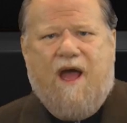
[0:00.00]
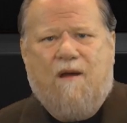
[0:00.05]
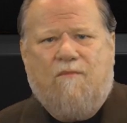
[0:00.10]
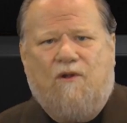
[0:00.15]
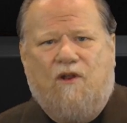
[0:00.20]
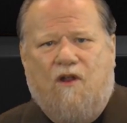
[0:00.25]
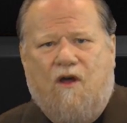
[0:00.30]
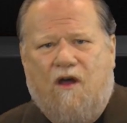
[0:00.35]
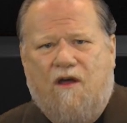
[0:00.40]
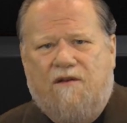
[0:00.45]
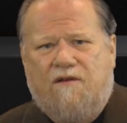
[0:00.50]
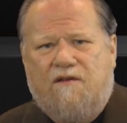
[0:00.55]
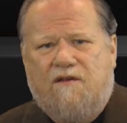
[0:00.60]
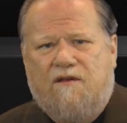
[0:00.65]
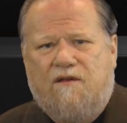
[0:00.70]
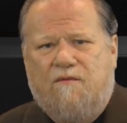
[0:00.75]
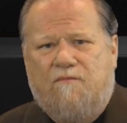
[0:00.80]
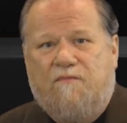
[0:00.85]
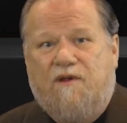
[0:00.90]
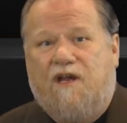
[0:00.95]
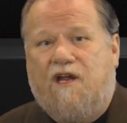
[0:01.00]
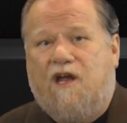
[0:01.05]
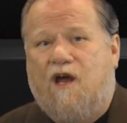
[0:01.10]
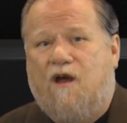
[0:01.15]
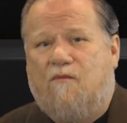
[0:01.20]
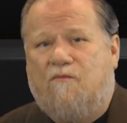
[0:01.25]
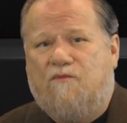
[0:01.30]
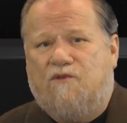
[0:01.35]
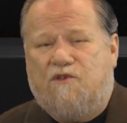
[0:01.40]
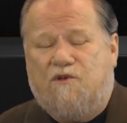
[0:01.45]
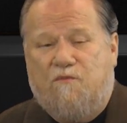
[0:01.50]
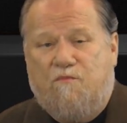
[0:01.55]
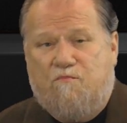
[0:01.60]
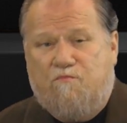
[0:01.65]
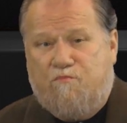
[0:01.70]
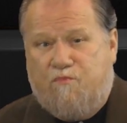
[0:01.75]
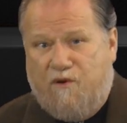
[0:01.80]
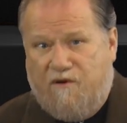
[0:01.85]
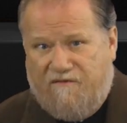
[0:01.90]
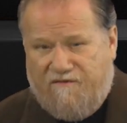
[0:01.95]
Babylon becomes
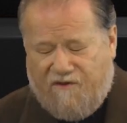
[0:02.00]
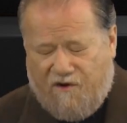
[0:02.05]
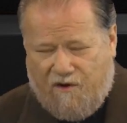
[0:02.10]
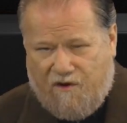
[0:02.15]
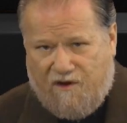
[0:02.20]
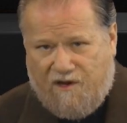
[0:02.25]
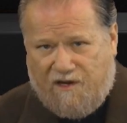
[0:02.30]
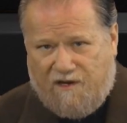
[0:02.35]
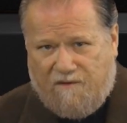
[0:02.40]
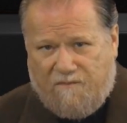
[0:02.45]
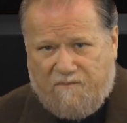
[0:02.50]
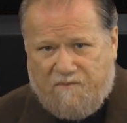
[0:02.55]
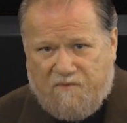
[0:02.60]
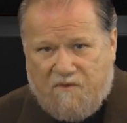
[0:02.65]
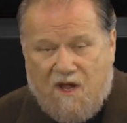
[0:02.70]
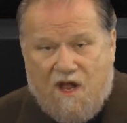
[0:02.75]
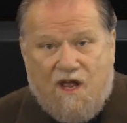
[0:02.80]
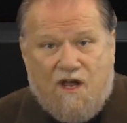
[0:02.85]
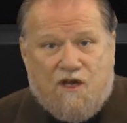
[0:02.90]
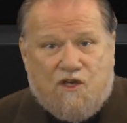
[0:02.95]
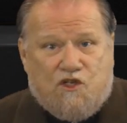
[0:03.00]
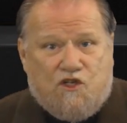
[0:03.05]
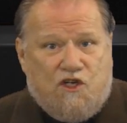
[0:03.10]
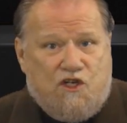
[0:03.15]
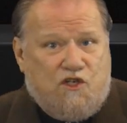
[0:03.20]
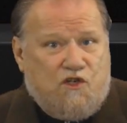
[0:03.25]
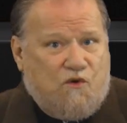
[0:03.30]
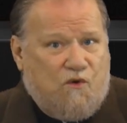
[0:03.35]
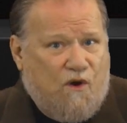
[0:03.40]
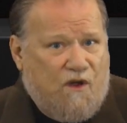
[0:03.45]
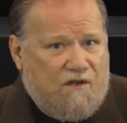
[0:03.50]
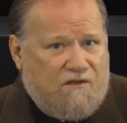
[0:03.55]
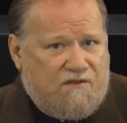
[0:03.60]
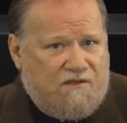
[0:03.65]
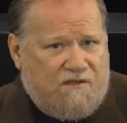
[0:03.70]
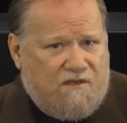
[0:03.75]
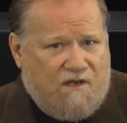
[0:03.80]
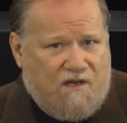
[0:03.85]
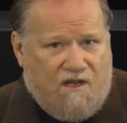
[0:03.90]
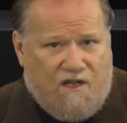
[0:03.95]
perverted. She
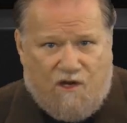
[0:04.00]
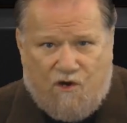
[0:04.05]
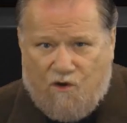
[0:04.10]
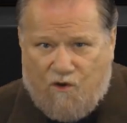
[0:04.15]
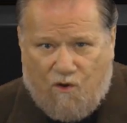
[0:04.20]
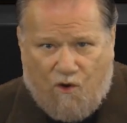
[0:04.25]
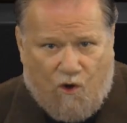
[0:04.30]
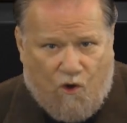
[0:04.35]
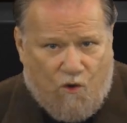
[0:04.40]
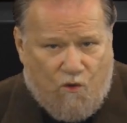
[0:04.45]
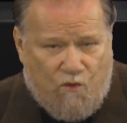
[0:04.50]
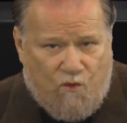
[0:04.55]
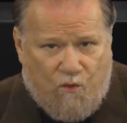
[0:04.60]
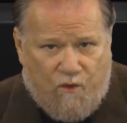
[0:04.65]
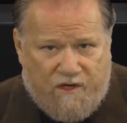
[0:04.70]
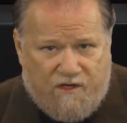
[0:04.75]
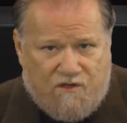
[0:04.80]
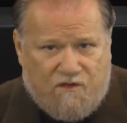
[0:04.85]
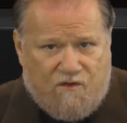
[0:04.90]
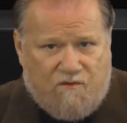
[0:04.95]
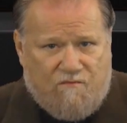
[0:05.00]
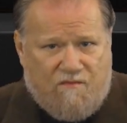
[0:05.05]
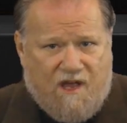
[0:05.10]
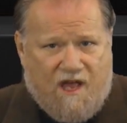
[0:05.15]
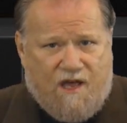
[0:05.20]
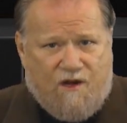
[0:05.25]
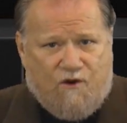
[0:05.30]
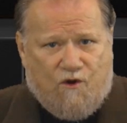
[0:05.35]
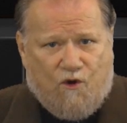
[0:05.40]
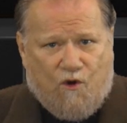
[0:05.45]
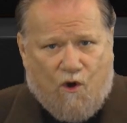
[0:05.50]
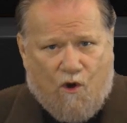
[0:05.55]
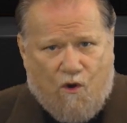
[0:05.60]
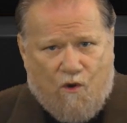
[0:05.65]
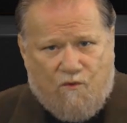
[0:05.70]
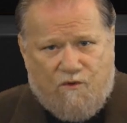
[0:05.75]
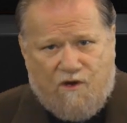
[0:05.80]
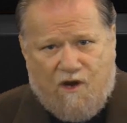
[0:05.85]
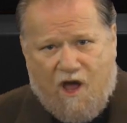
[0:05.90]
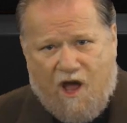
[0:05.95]
trusts in her own wisdom and her
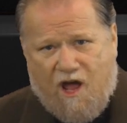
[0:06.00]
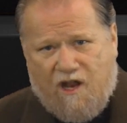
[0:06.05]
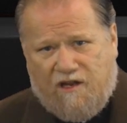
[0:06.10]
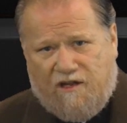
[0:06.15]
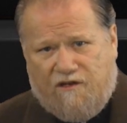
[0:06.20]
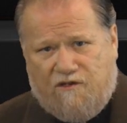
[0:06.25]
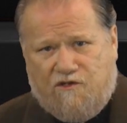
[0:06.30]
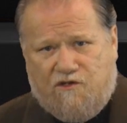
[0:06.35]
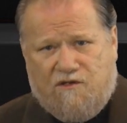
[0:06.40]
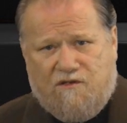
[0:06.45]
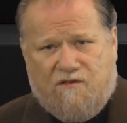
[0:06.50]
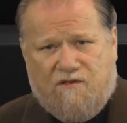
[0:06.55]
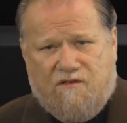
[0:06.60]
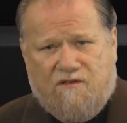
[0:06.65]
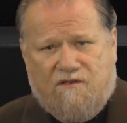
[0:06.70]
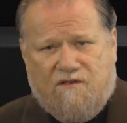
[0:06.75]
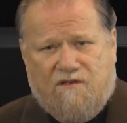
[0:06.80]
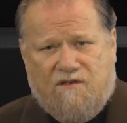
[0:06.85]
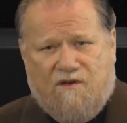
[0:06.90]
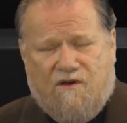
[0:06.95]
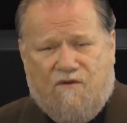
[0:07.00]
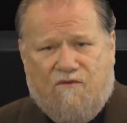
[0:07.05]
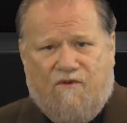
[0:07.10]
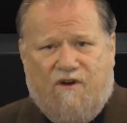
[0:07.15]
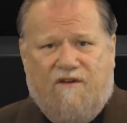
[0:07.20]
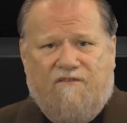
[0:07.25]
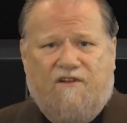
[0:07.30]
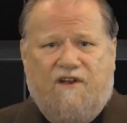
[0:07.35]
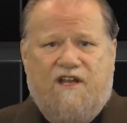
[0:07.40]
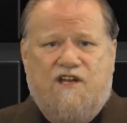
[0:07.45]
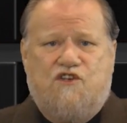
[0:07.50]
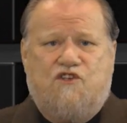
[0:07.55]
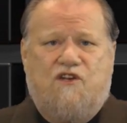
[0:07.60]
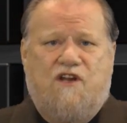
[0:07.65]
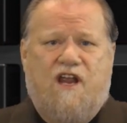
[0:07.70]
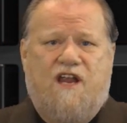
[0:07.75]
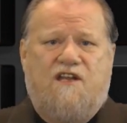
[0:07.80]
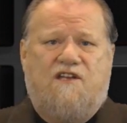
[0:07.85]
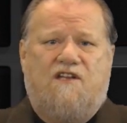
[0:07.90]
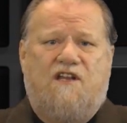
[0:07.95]
own knowledge.
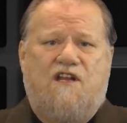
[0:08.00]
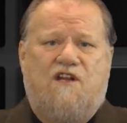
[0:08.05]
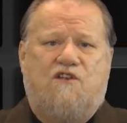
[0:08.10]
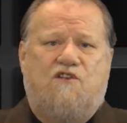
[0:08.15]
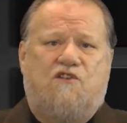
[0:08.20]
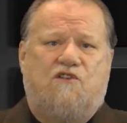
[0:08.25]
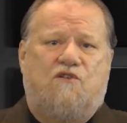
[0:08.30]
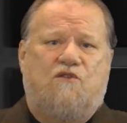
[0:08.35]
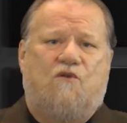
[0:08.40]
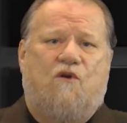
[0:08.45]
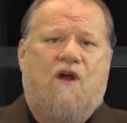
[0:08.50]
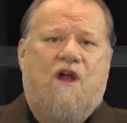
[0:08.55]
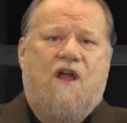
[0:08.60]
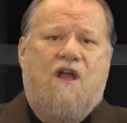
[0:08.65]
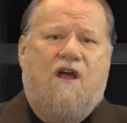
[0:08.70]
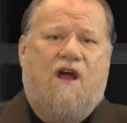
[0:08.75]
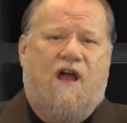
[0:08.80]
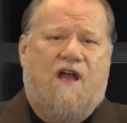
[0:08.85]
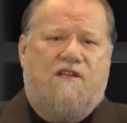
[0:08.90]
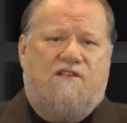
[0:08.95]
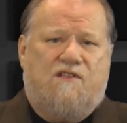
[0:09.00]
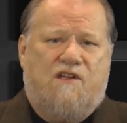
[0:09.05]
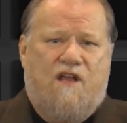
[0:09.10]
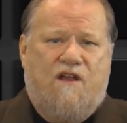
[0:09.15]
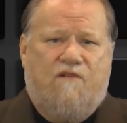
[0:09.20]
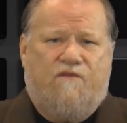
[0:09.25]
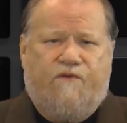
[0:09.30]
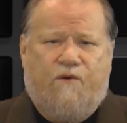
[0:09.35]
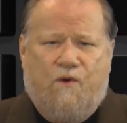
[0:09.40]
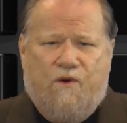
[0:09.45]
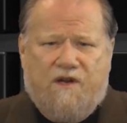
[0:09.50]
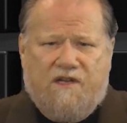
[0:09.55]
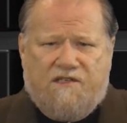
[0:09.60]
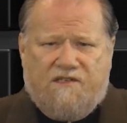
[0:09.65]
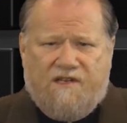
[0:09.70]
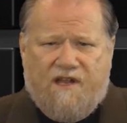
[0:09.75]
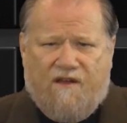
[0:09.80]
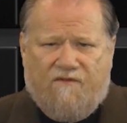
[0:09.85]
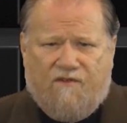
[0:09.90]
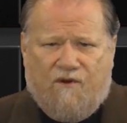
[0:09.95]
Revelation 18:2, Isaiah
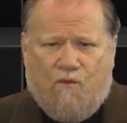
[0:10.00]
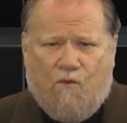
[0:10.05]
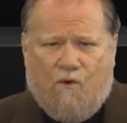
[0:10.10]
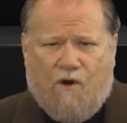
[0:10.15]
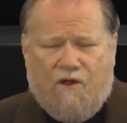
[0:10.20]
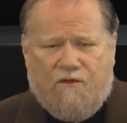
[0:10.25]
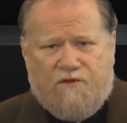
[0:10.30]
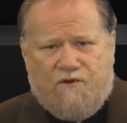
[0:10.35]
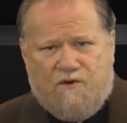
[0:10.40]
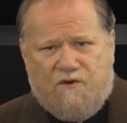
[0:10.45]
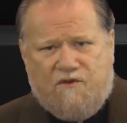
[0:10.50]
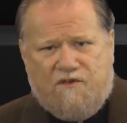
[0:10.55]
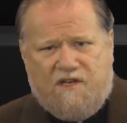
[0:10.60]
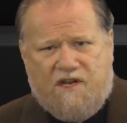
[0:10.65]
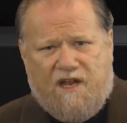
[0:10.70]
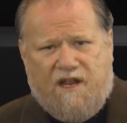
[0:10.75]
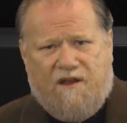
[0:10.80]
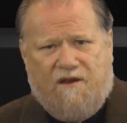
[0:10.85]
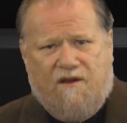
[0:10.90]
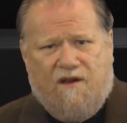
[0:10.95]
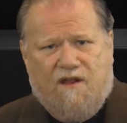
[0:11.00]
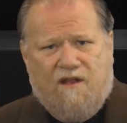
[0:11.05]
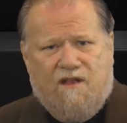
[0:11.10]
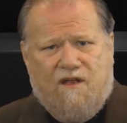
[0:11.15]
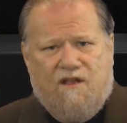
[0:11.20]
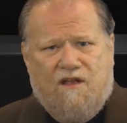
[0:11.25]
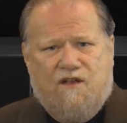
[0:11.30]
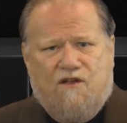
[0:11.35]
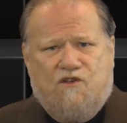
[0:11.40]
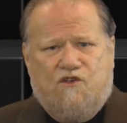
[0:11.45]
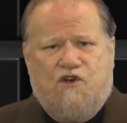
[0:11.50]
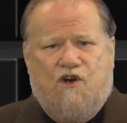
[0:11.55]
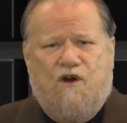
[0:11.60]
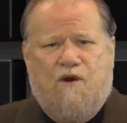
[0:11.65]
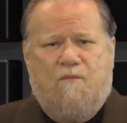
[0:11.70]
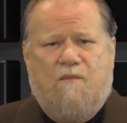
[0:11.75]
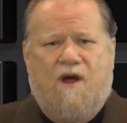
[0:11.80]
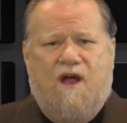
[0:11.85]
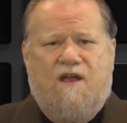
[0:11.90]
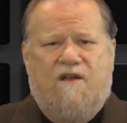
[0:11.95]
47, 1 through 10,
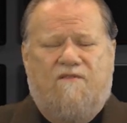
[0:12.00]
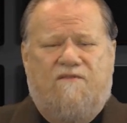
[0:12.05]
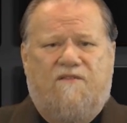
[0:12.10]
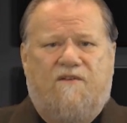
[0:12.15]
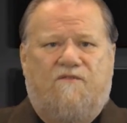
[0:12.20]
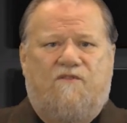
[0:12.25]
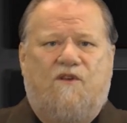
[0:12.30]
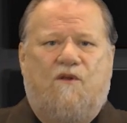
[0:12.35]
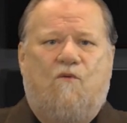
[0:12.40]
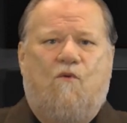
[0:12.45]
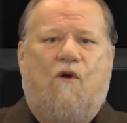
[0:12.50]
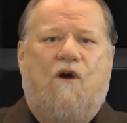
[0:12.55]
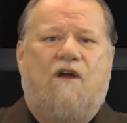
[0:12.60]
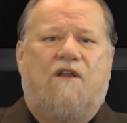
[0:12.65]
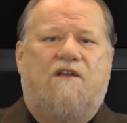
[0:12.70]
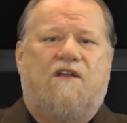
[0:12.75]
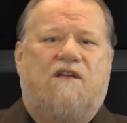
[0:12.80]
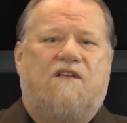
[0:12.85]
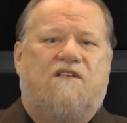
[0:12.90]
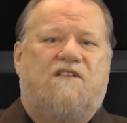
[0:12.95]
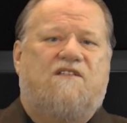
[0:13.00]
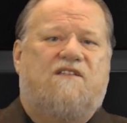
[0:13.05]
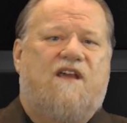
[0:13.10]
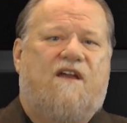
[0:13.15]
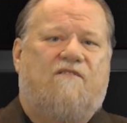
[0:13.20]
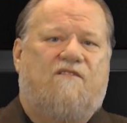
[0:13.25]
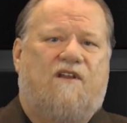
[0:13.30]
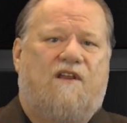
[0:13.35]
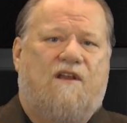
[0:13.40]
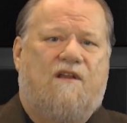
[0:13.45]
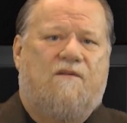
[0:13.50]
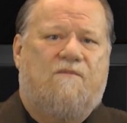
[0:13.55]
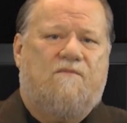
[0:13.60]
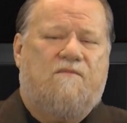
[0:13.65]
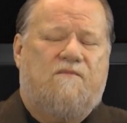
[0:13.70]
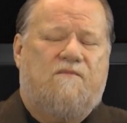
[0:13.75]
Jeremiah 51:7.